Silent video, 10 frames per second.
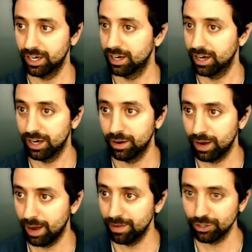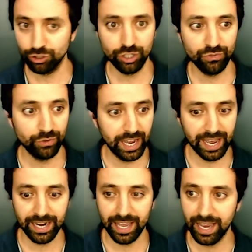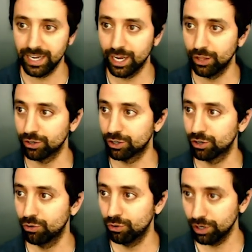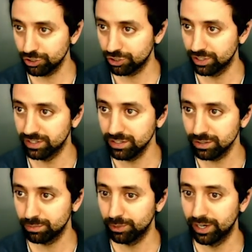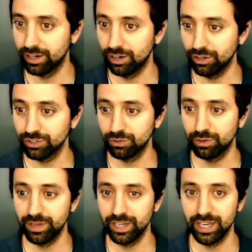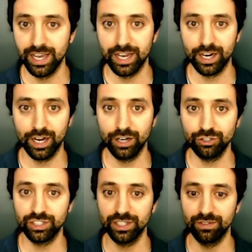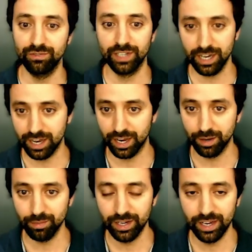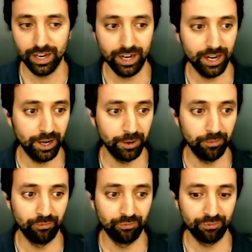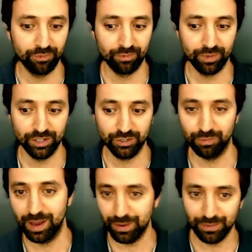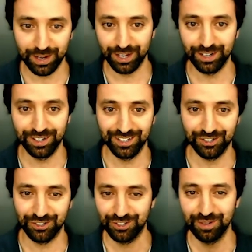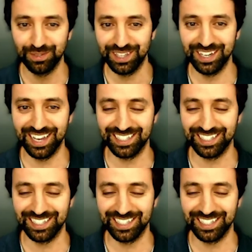I'm not sure if we had any other questions, but also want to be conscious of time. So maybe we can just jump to the next